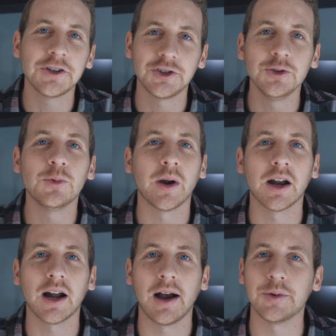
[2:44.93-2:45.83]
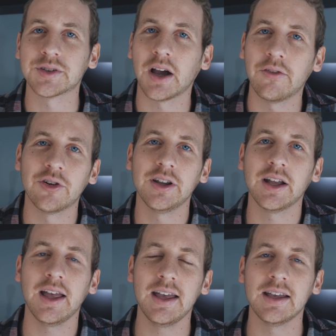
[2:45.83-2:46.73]
a shoot where I was
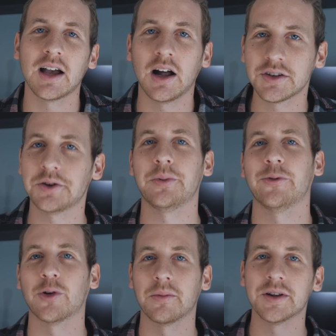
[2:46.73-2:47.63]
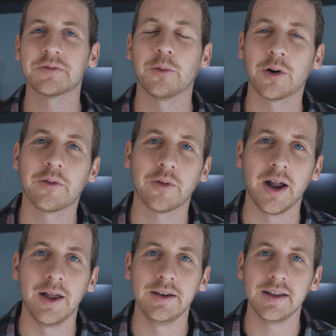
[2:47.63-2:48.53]
covering a concert performance for a
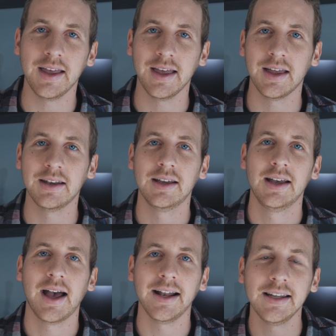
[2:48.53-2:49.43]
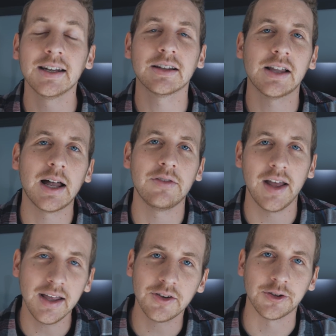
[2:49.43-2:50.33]
friend and I needed a lot of
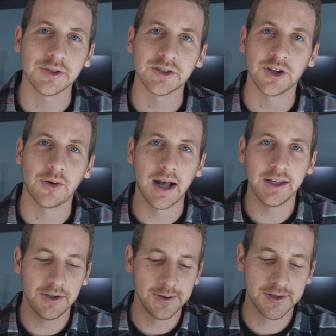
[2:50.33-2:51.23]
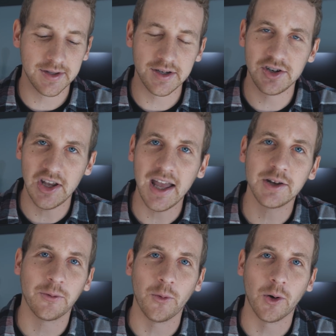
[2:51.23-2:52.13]
angles, so I used the
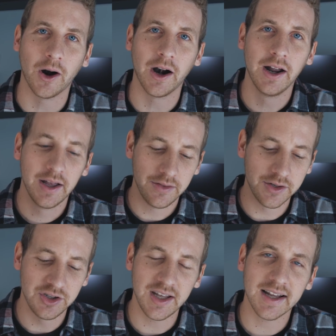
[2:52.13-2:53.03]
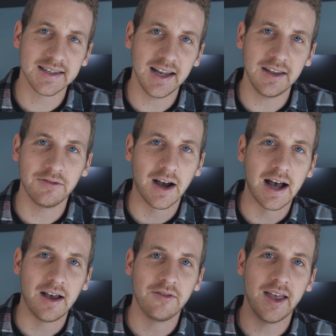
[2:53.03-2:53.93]
GH4, the
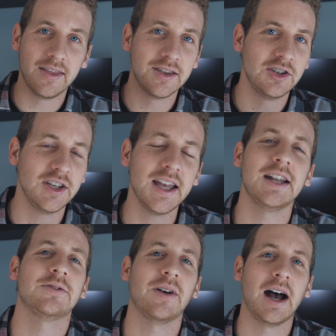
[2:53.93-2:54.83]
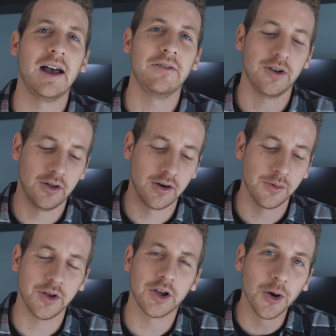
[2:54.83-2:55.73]
GX85, and the GH5 along
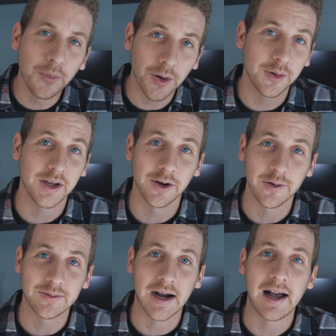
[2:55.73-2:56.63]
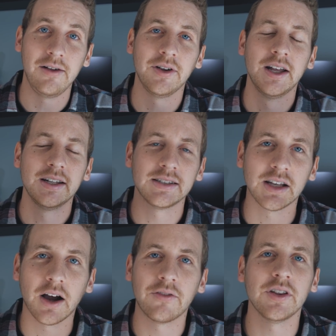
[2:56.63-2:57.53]
with a GoPro Hero 5 to
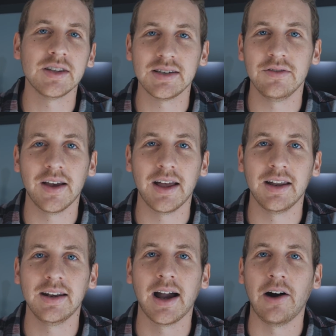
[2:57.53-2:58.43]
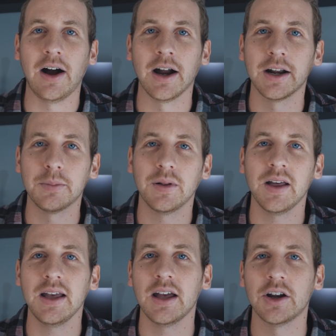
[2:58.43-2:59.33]
cover this event. Now, I'm going to
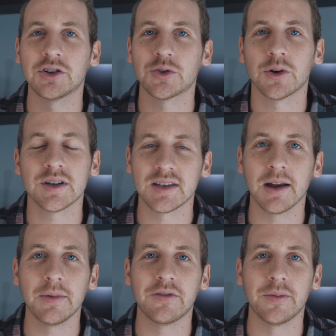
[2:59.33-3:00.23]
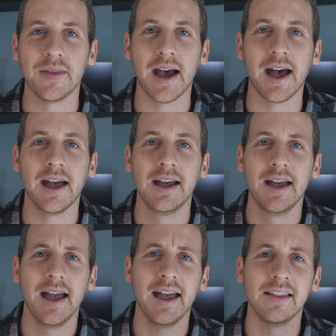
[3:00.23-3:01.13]
play a short segment from that
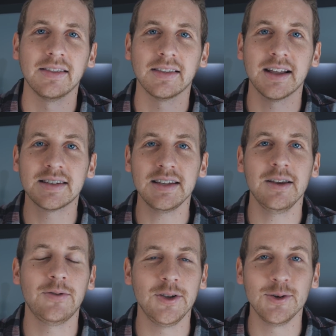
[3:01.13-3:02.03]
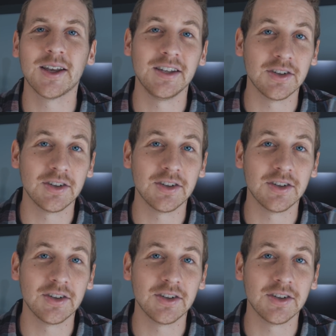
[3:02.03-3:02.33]
and let's see if you can